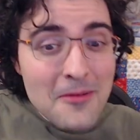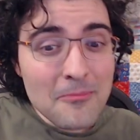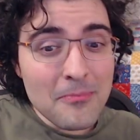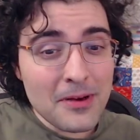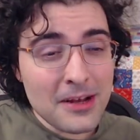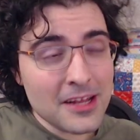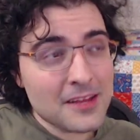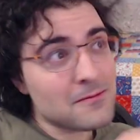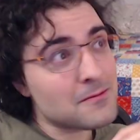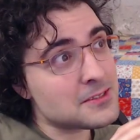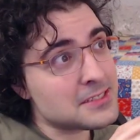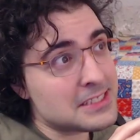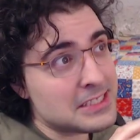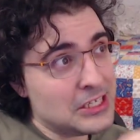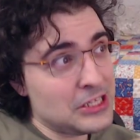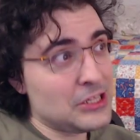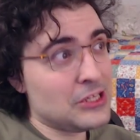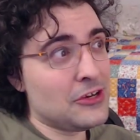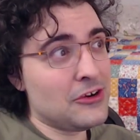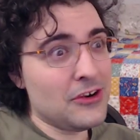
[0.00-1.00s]
but it was
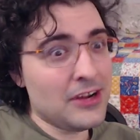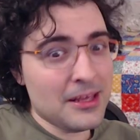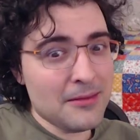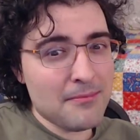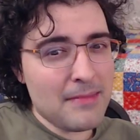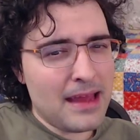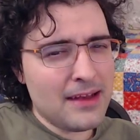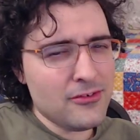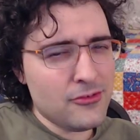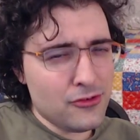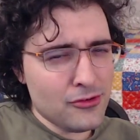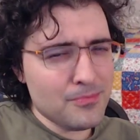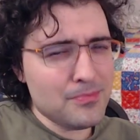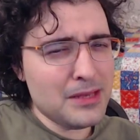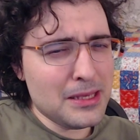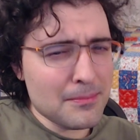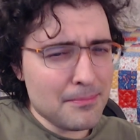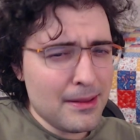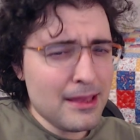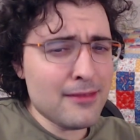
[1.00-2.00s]
clearly meant to
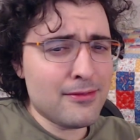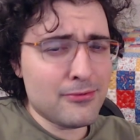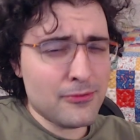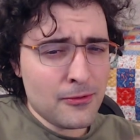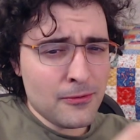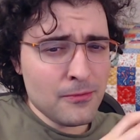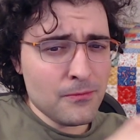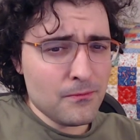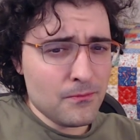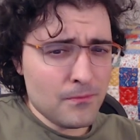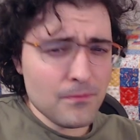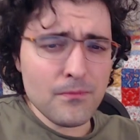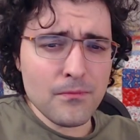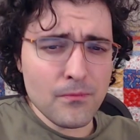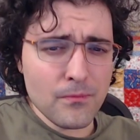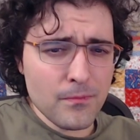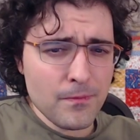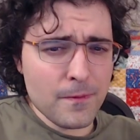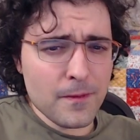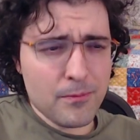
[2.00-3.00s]
be, based on
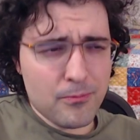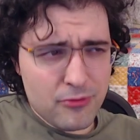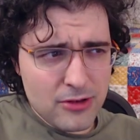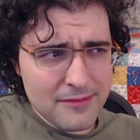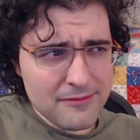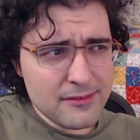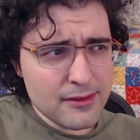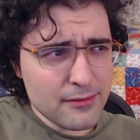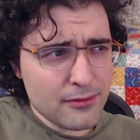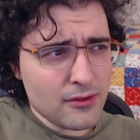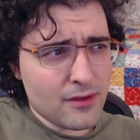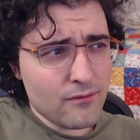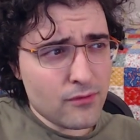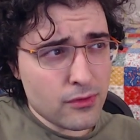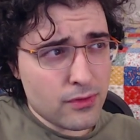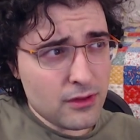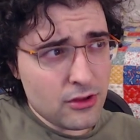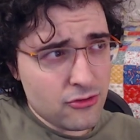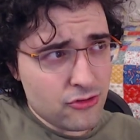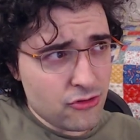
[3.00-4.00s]
the previous
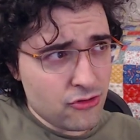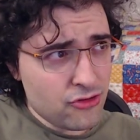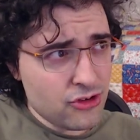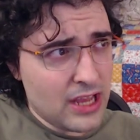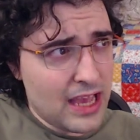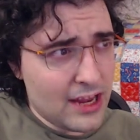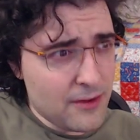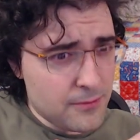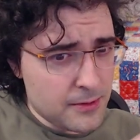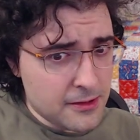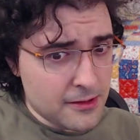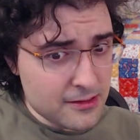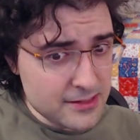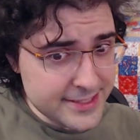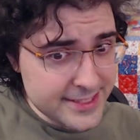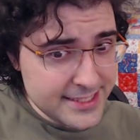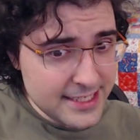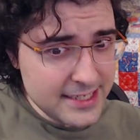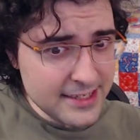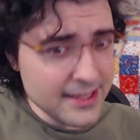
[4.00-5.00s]
conversation she had with
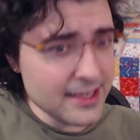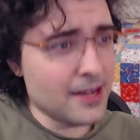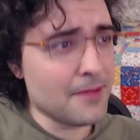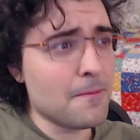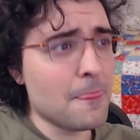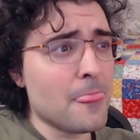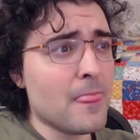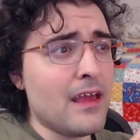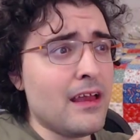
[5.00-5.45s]
Dulcinea,